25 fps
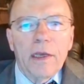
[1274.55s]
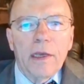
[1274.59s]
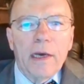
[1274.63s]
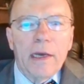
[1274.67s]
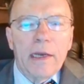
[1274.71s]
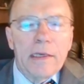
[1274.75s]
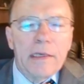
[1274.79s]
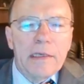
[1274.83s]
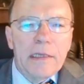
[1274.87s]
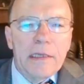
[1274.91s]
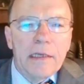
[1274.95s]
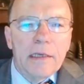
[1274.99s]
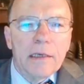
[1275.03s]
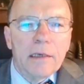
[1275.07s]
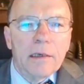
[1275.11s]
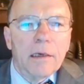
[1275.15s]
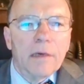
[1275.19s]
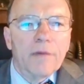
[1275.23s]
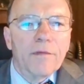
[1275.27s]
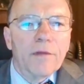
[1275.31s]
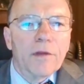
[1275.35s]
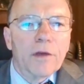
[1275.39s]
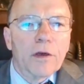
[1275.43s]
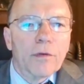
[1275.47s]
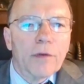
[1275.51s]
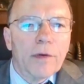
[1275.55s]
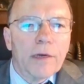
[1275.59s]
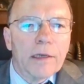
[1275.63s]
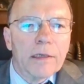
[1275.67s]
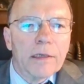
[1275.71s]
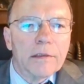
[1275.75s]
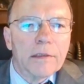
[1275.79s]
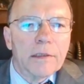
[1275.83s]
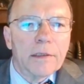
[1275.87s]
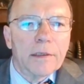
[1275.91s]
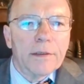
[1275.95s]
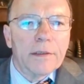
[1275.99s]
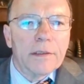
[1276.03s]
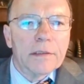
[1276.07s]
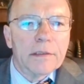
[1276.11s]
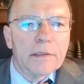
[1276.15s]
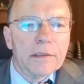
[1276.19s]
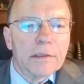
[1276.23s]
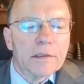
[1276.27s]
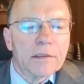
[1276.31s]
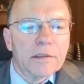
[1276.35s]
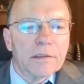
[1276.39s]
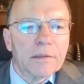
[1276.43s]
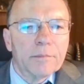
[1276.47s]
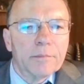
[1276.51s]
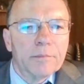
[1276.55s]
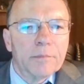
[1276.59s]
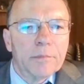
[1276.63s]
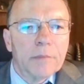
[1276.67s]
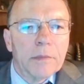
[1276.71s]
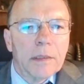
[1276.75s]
idea of the creditary system.